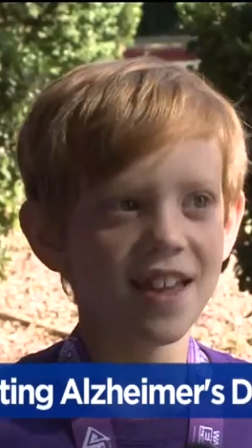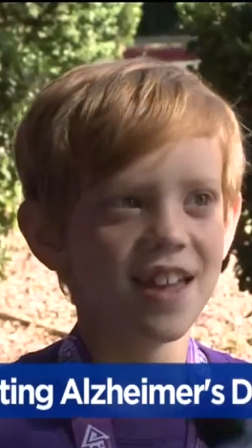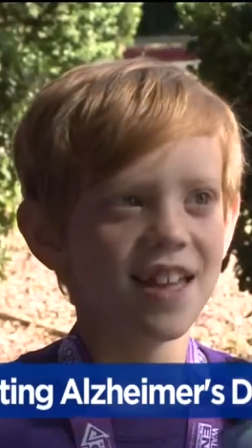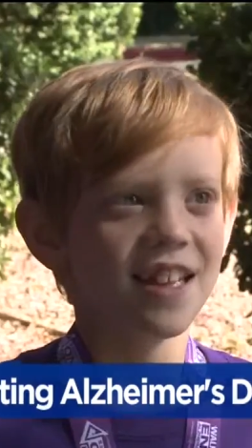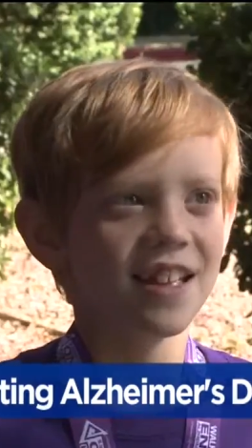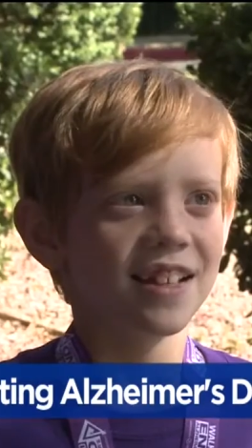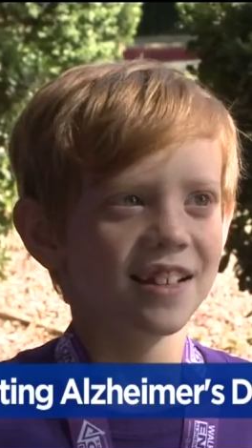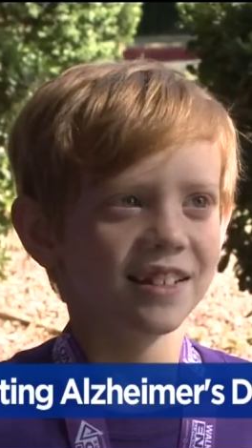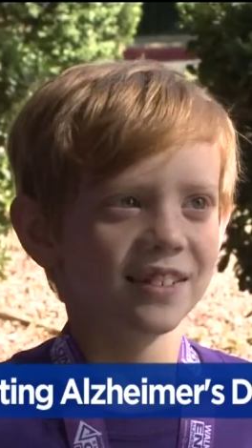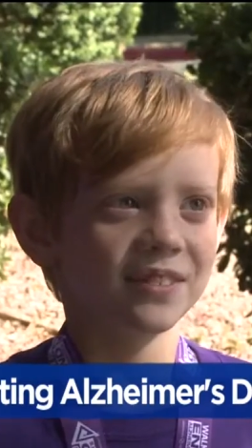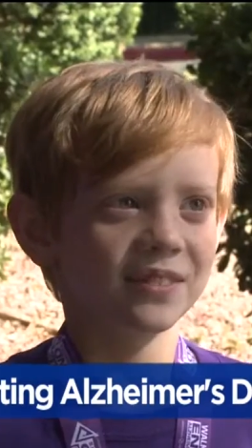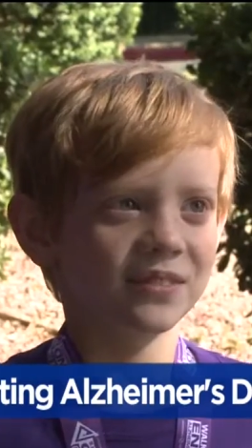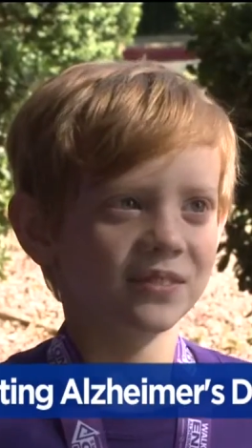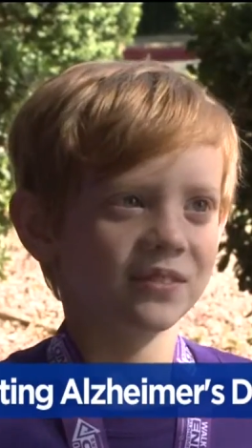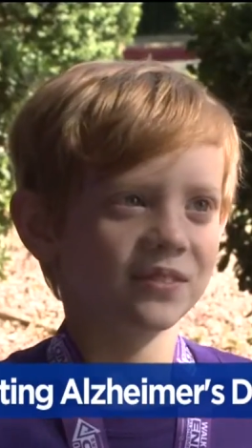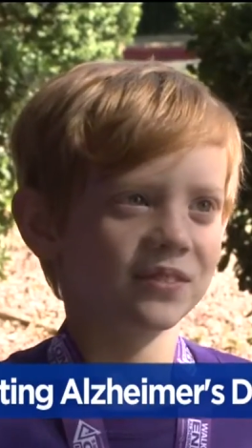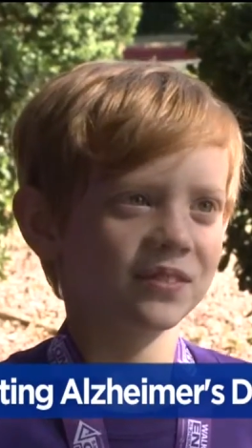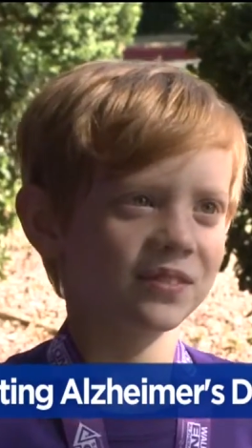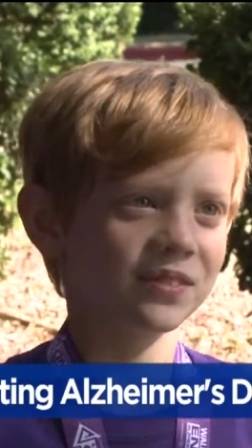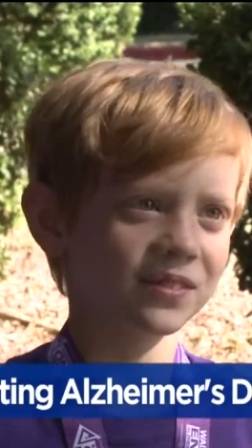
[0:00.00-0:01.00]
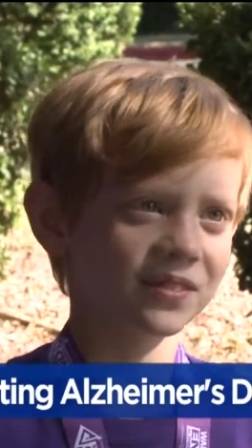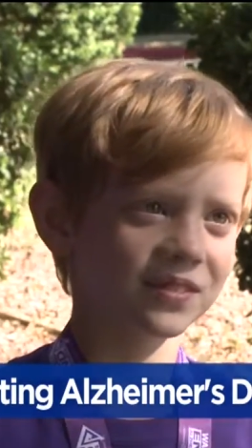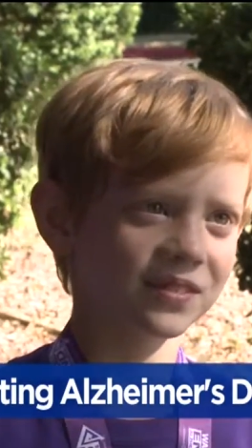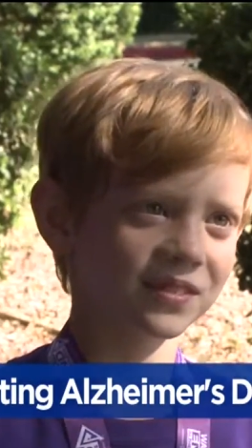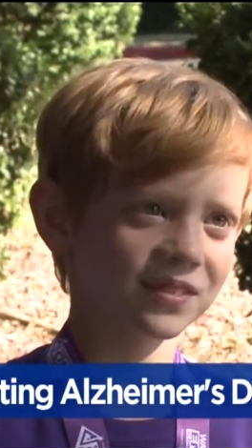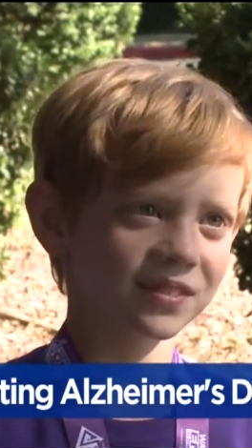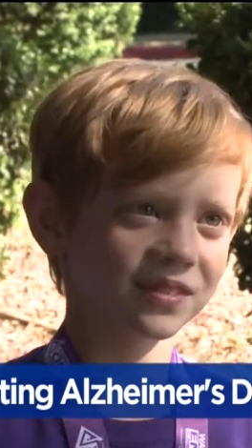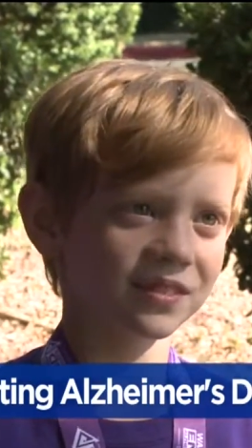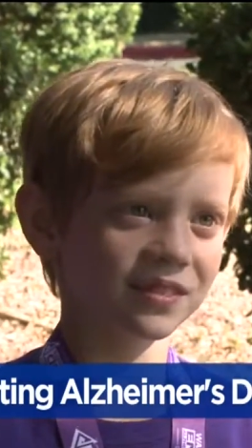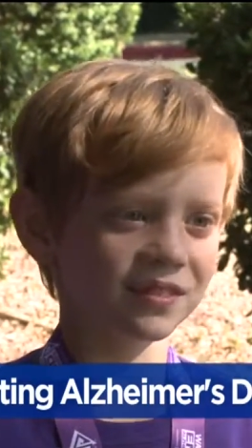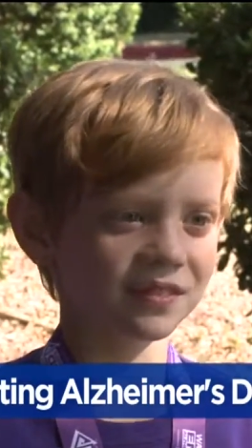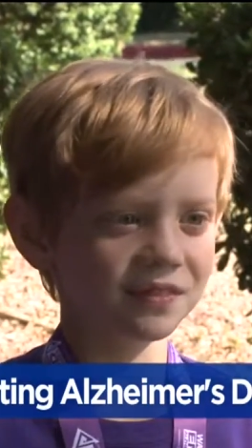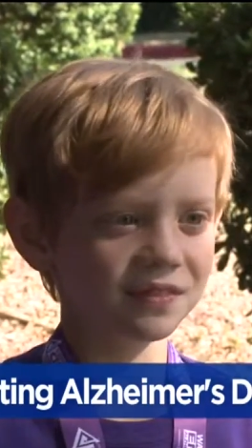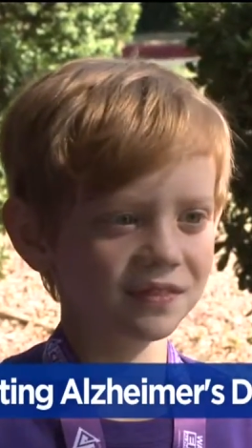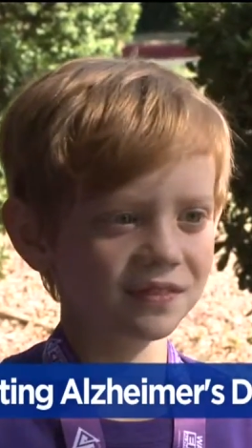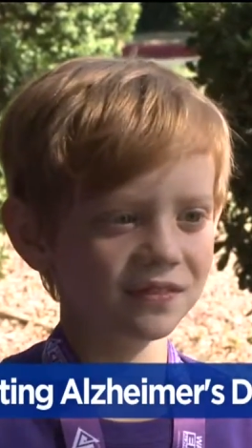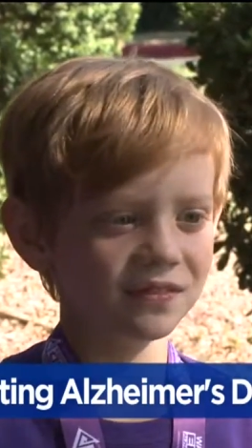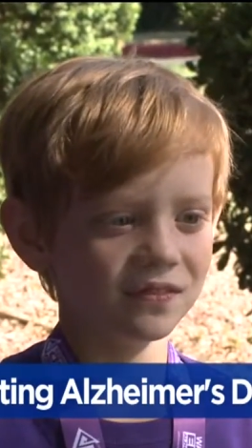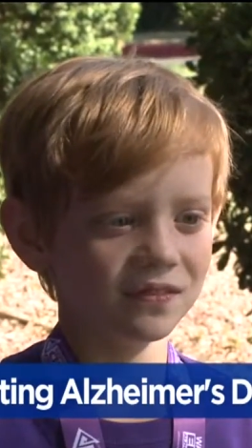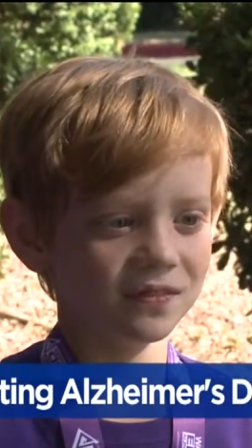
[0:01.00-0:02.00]
So you've got this all planned out. Are you
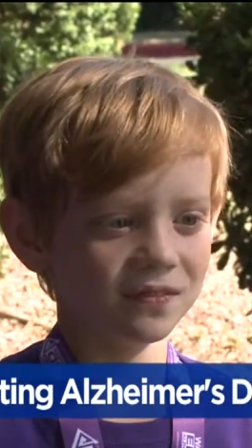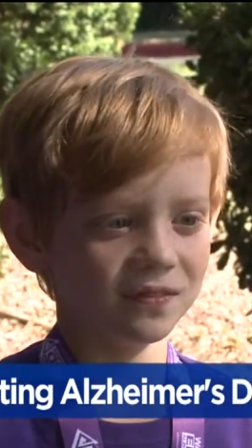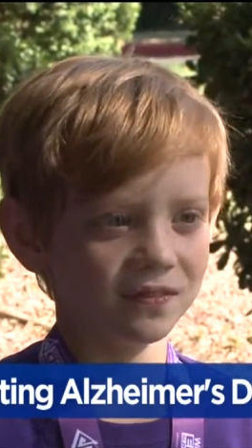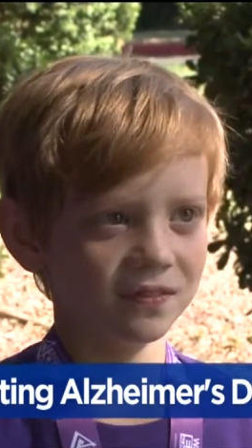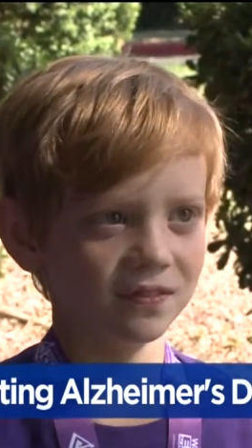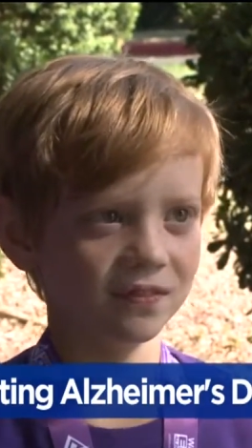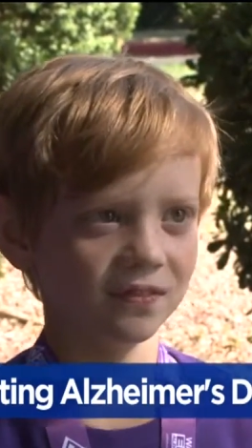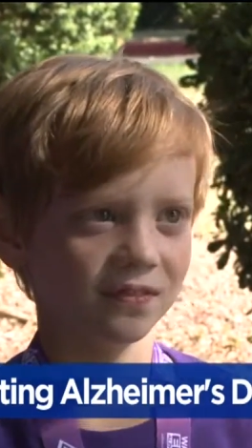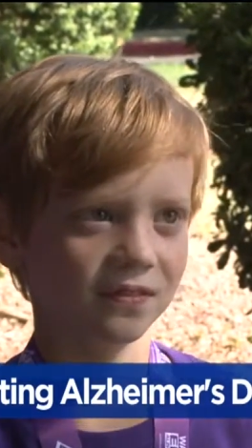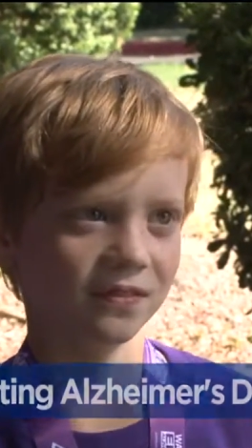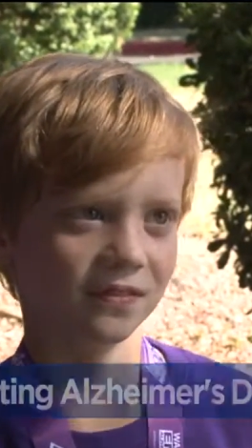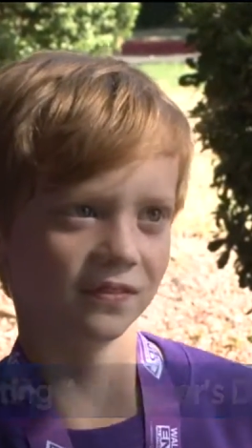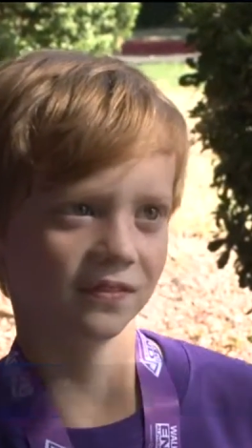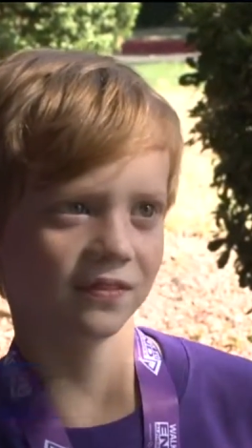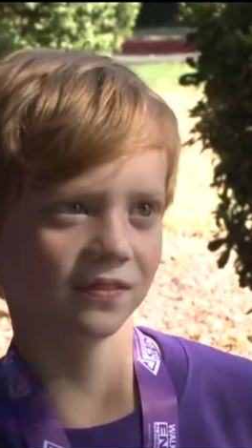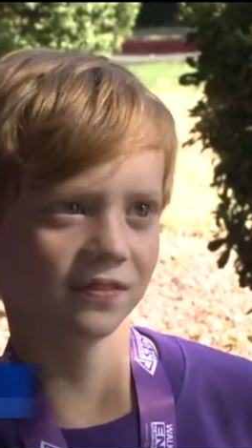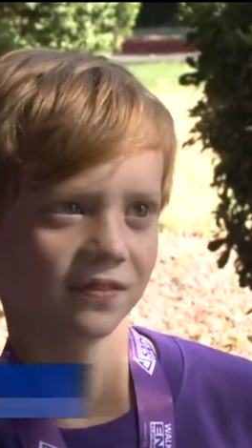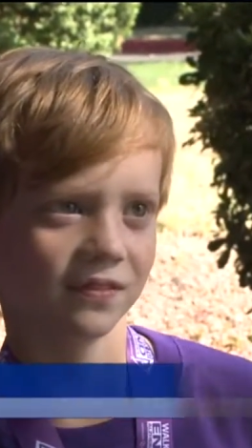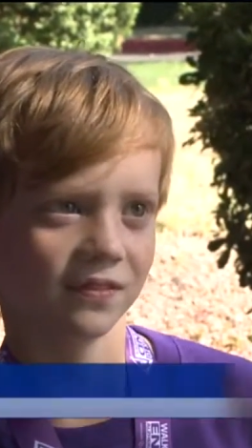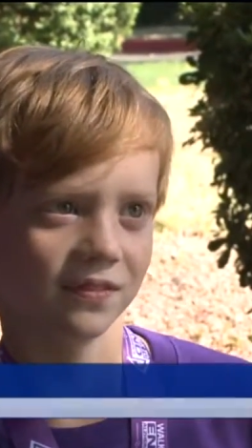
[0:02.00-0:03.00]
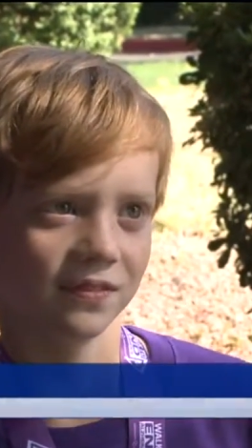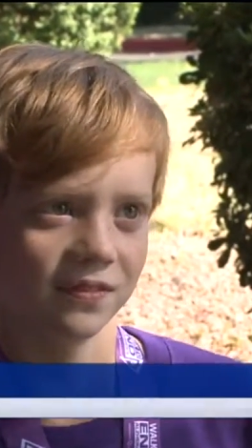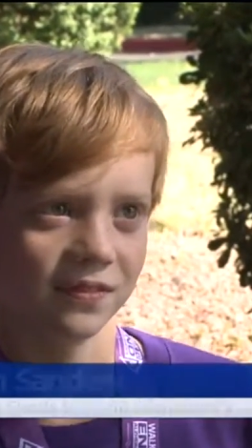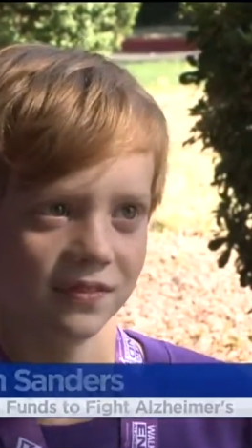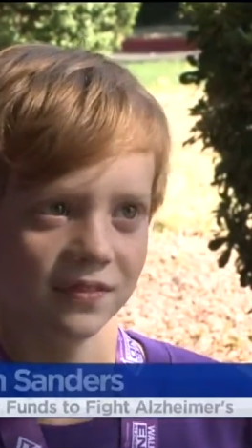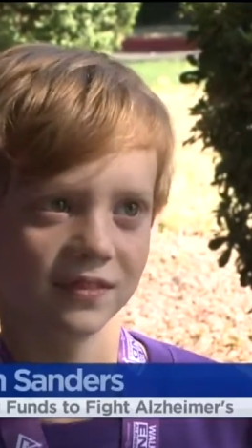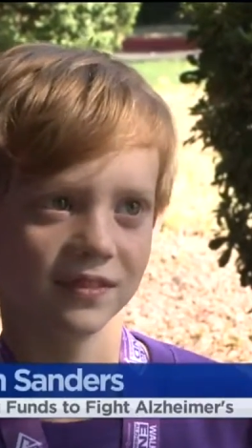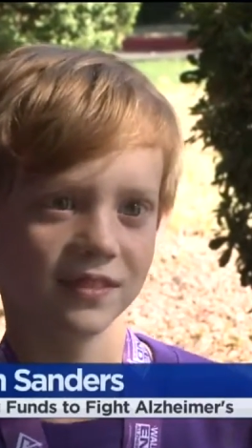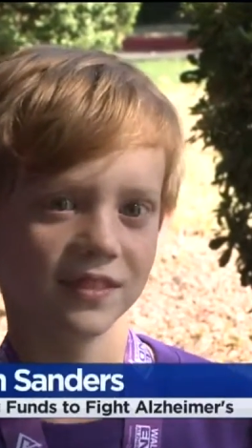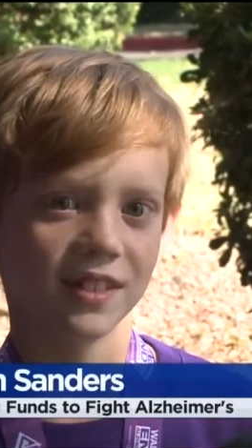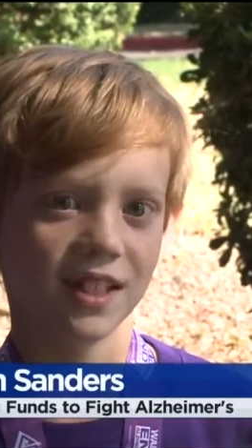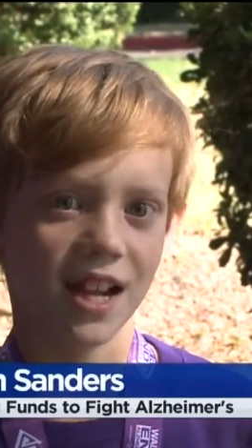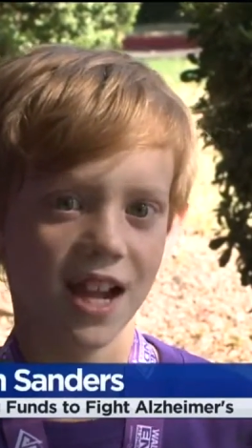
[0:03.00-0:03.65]
visualizing? Can you see it happening?